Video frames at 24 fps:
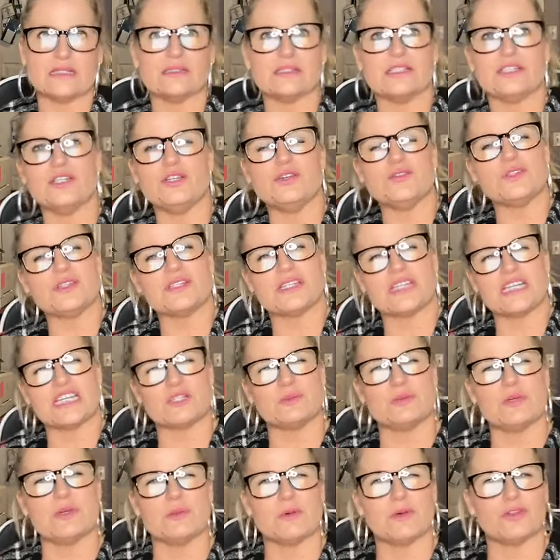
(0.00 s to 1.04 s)
It usually takes
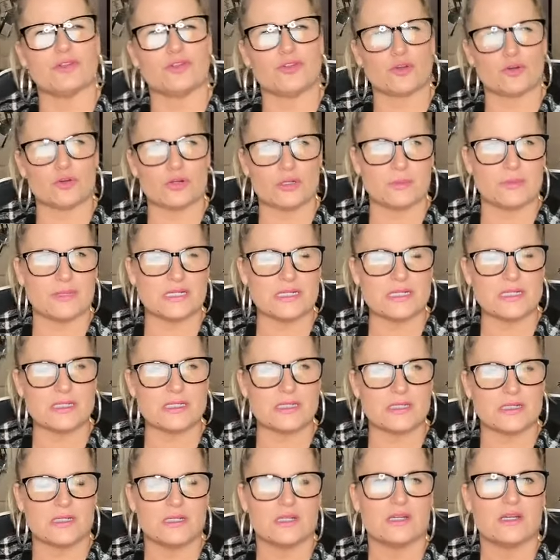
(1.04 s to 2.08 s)
me about 30 minutes
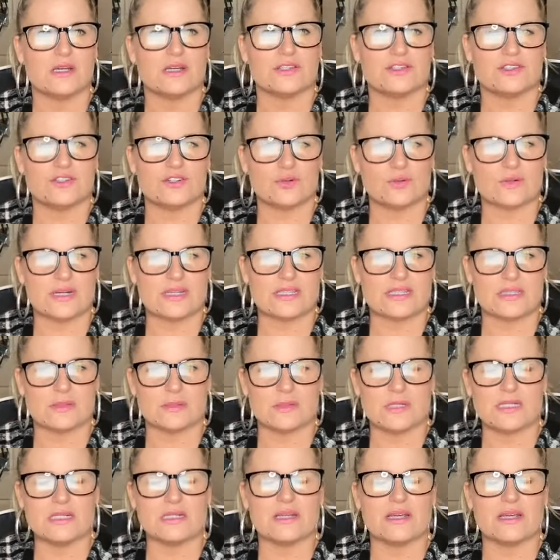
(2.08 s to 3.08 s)
to do an estimate.